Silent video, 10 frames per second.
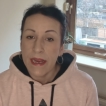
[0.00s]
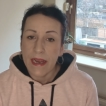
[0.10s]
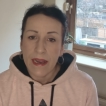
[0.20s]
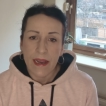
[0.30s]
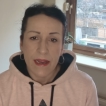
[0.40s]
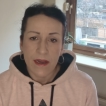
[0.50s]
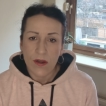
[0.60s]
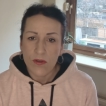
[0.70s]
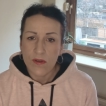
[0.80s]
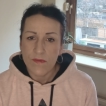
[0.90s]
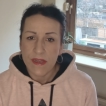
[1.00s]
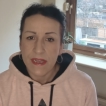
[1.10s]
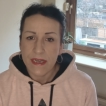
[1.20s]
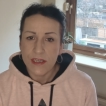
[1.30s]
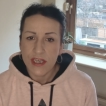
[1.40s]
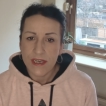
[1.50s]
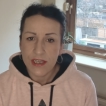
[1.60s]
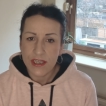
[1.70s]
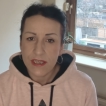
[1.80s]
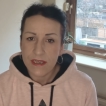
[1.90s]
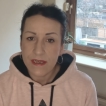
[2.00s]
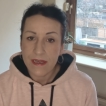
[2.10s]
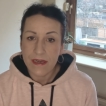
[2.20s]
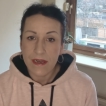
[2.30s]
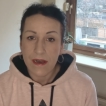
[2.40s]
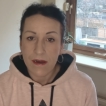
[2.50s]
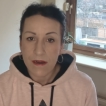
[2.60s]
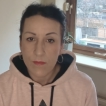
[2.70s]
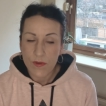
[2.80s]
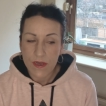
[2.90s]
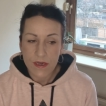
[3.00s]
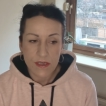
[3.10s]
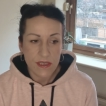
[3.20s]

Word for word: I had a lot of indigestion and heartburn,